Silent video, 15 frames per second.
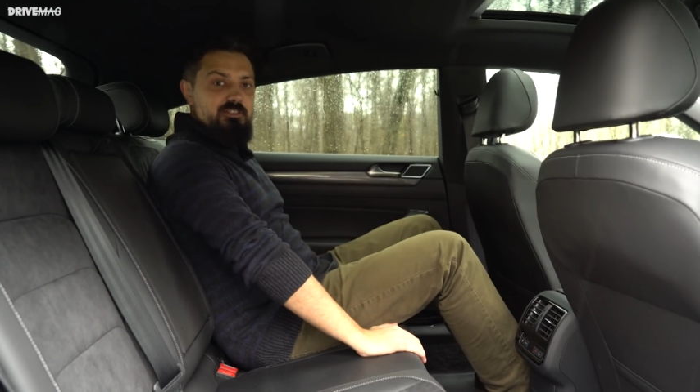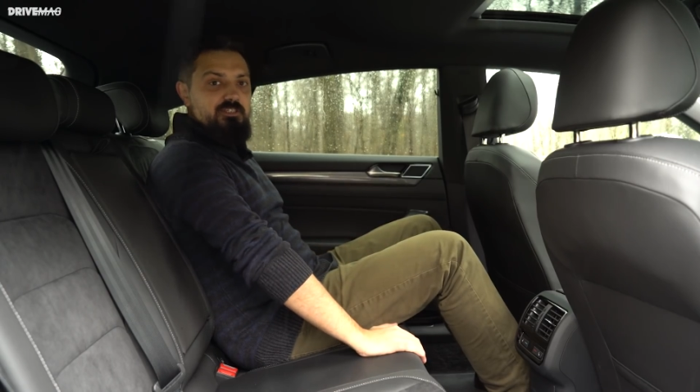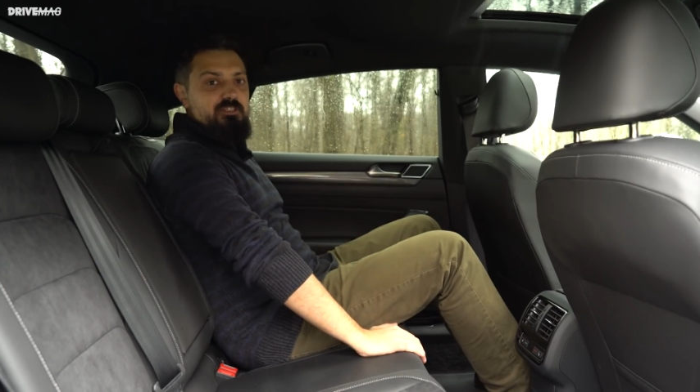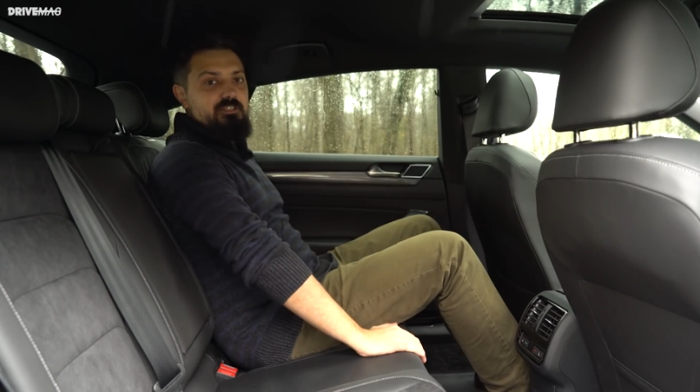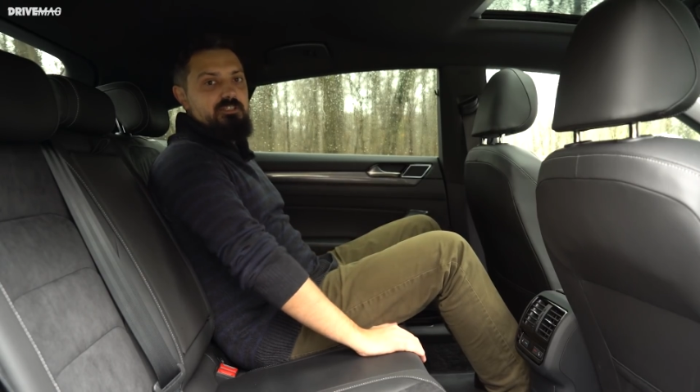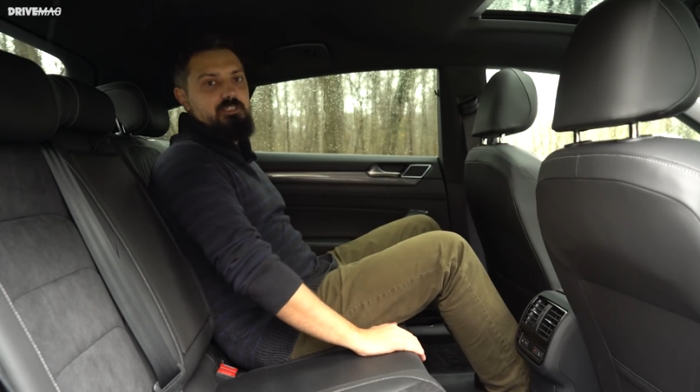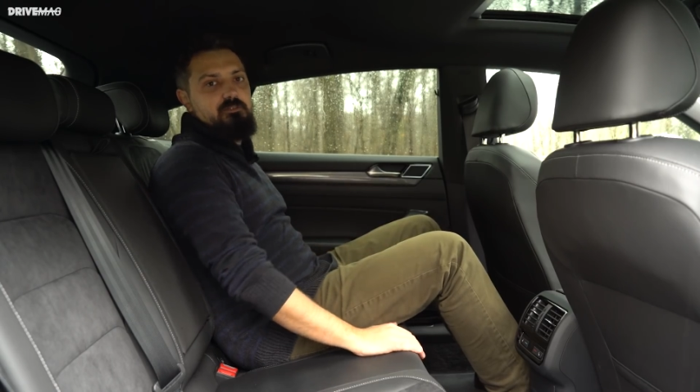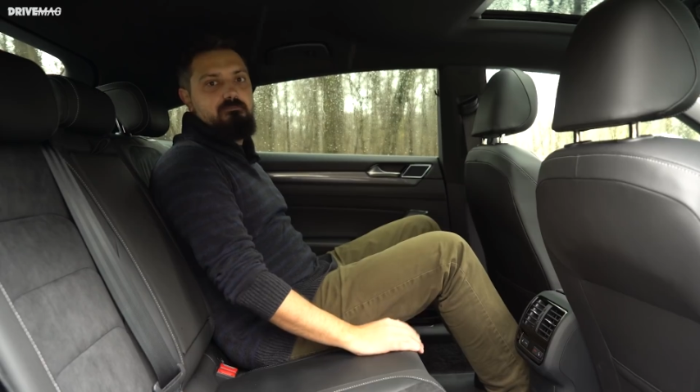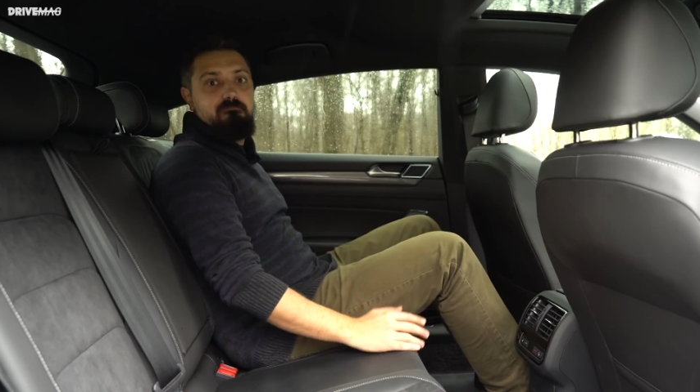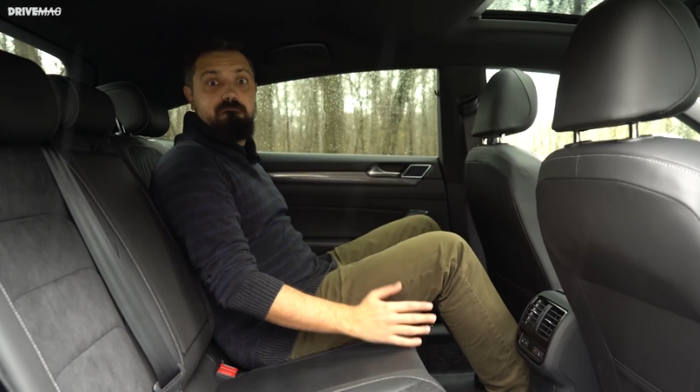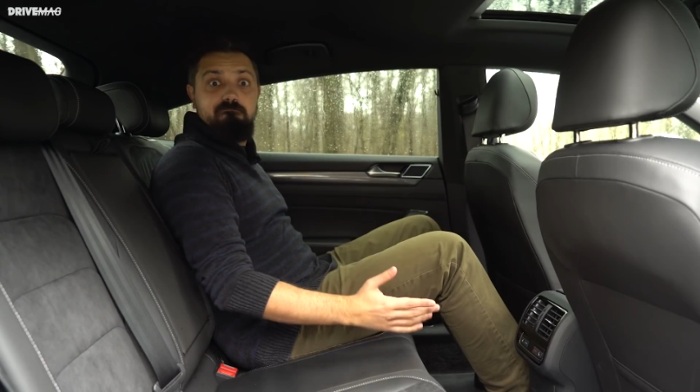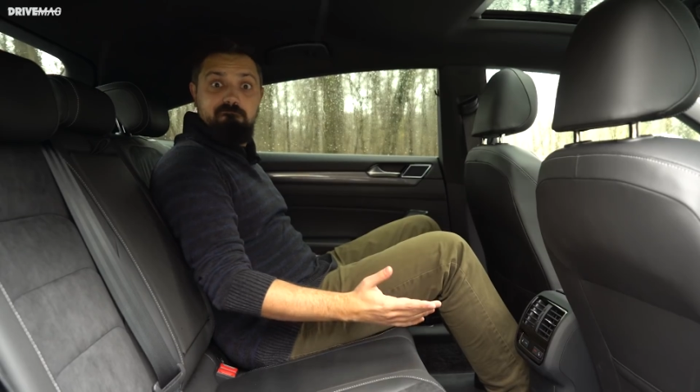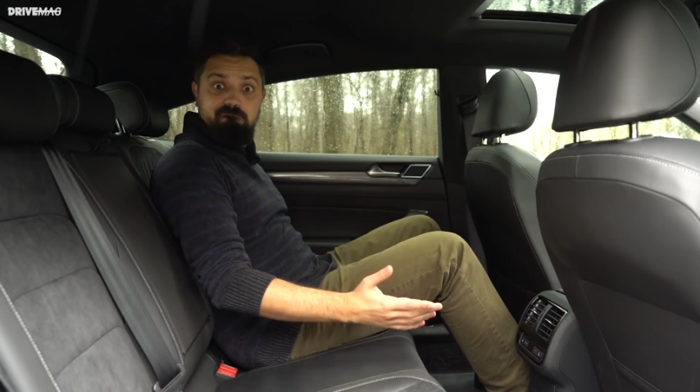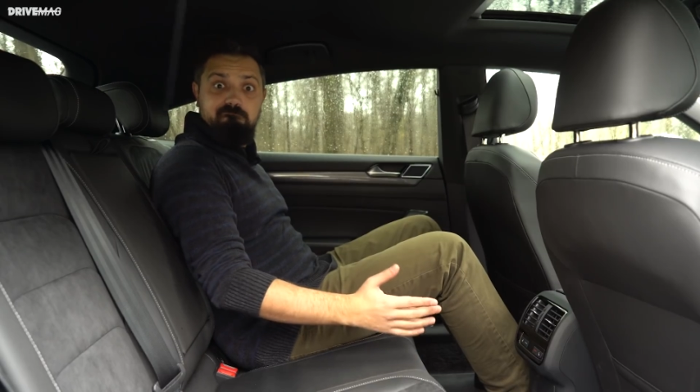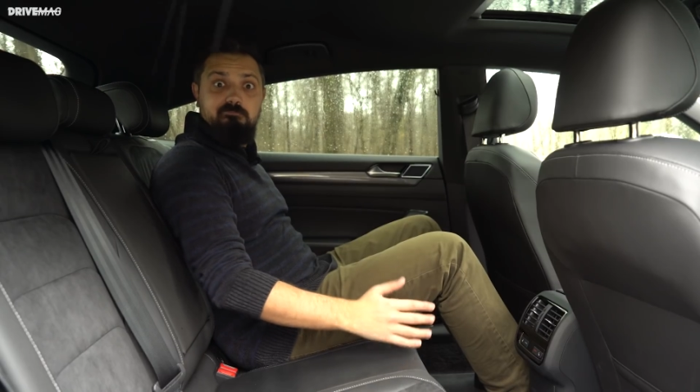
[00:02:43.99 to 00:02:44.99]
seats.
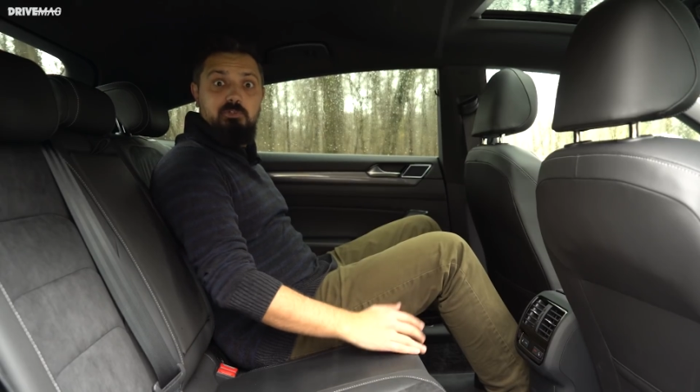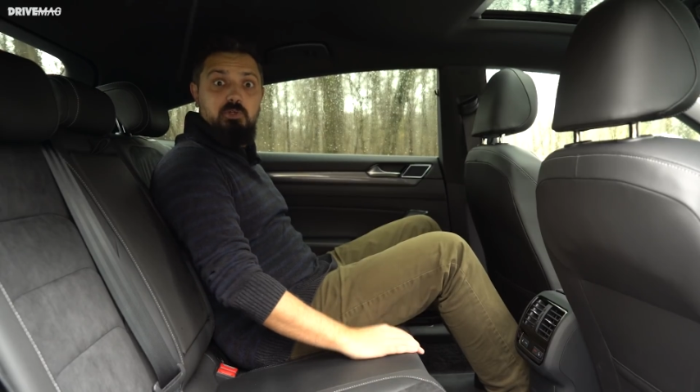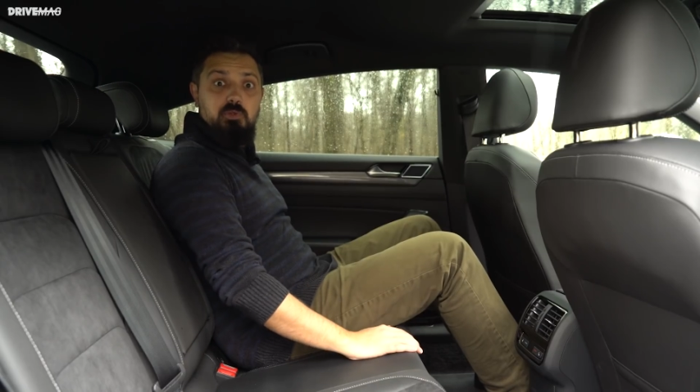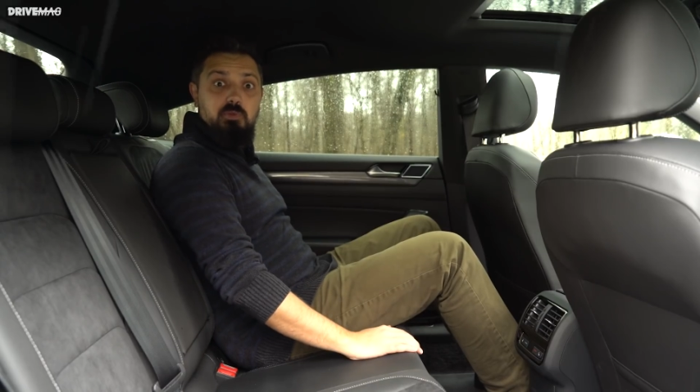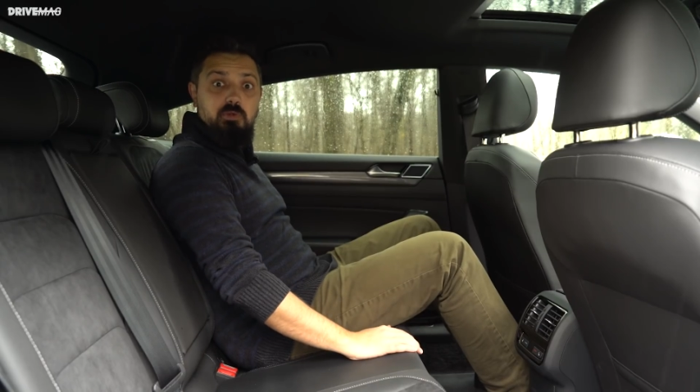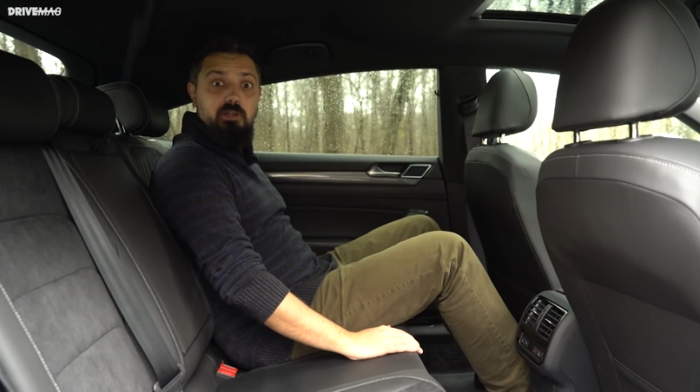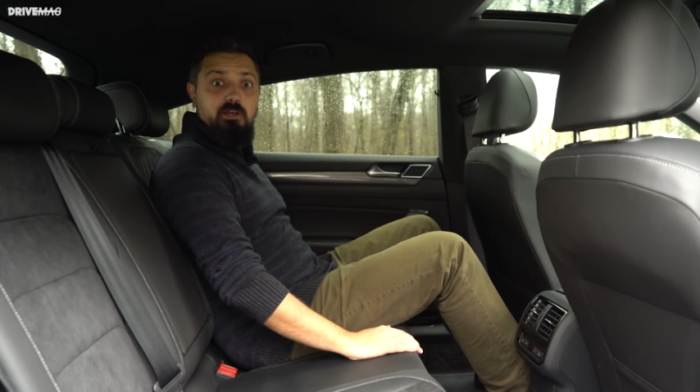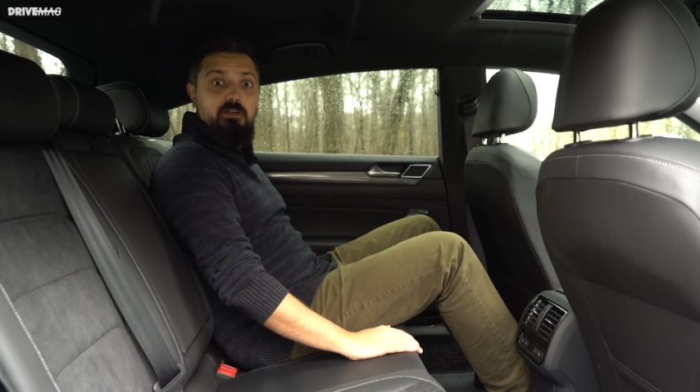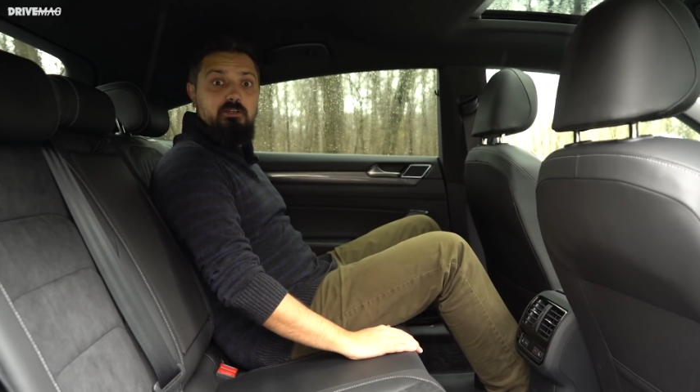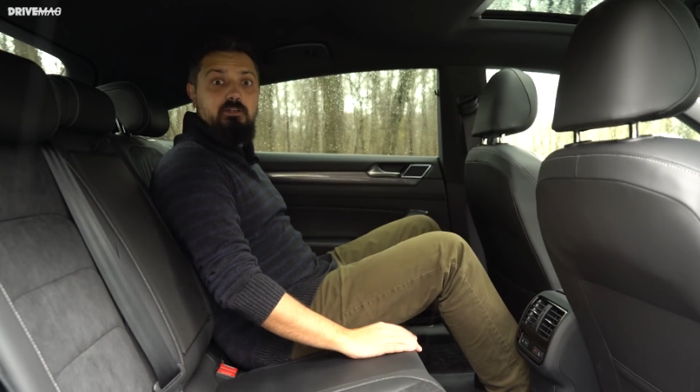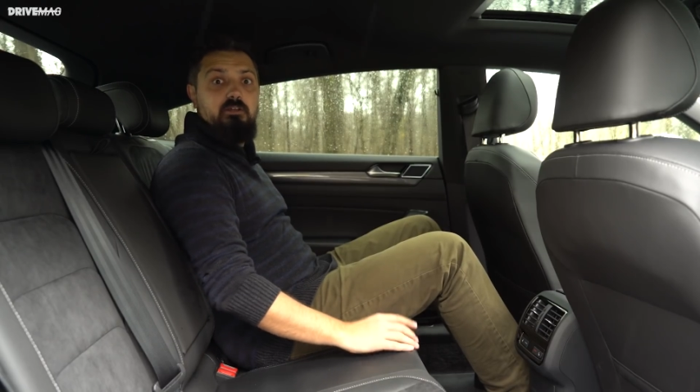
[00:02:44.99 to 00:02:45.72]
Cool, huh?